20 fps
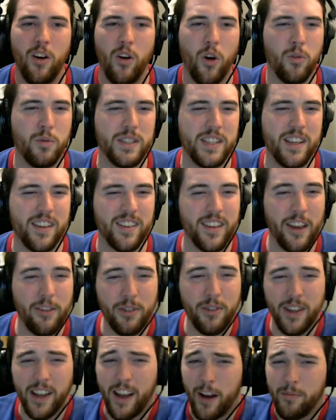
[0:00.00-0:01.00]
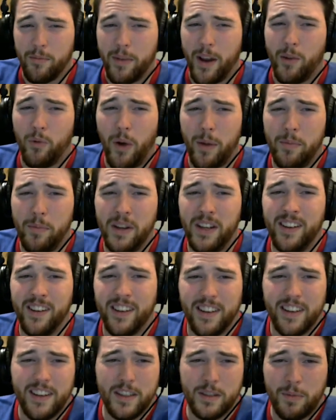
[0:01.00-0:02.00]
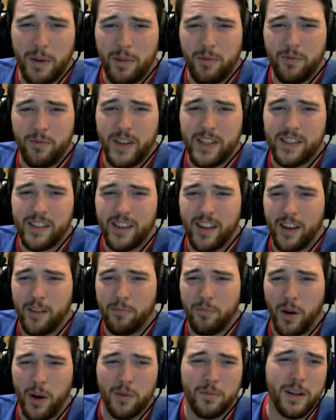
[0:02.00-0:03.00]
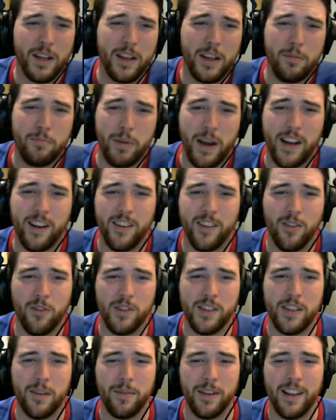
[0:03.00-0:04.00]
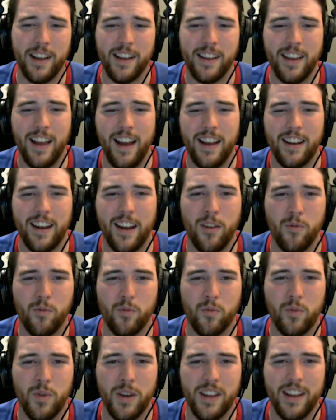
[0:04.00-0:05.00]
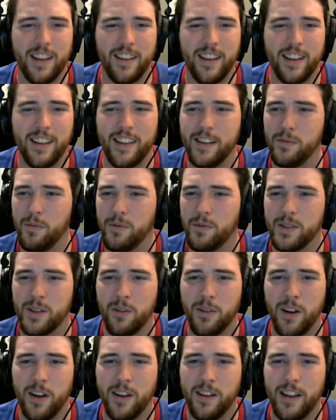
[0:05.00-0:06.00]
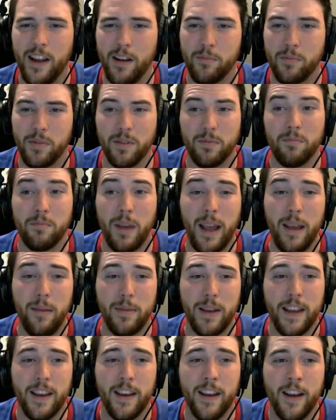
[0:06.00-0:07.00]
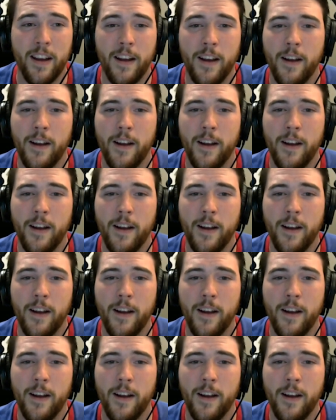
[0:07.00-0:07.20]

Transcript: Or was it leveling up my weapon? Is my fist like permanently better or something like that? I don't really think that's what was going on there, but maybe.